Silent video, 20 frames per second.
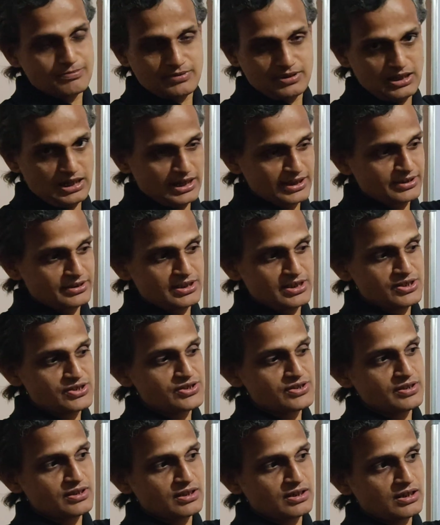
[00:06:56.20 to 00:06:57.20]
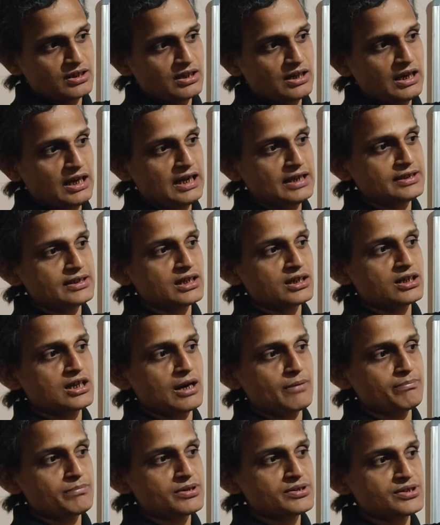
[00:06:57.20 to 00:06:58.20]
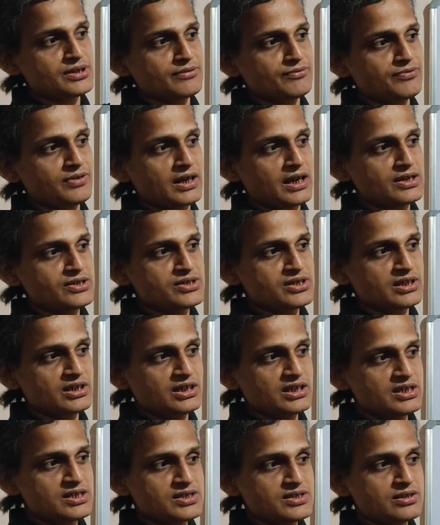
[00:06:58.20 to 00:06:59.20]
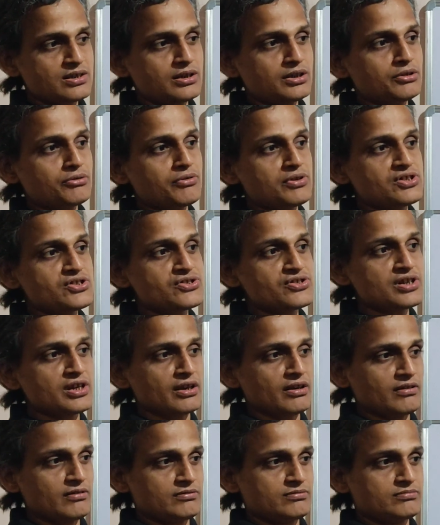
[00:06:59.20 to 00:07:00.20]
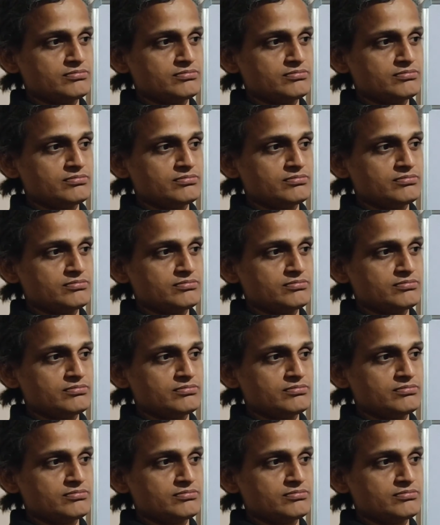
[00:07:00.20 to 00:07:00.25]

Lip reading: like this, and the compression flange is twisting.